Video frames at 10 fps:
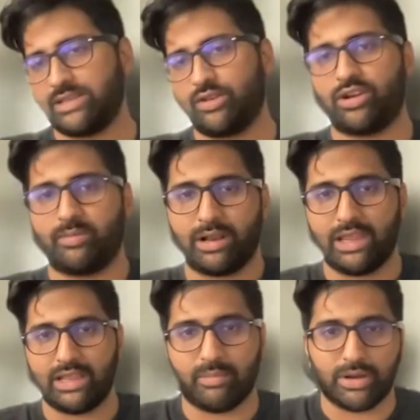Typically
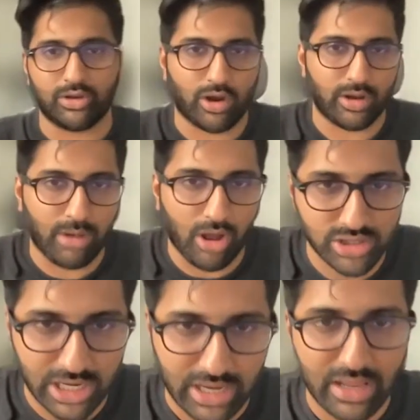in the Bitcoin
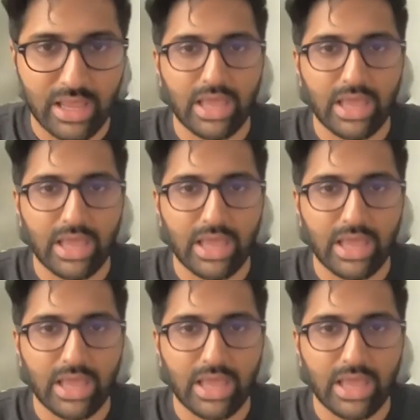blockchain,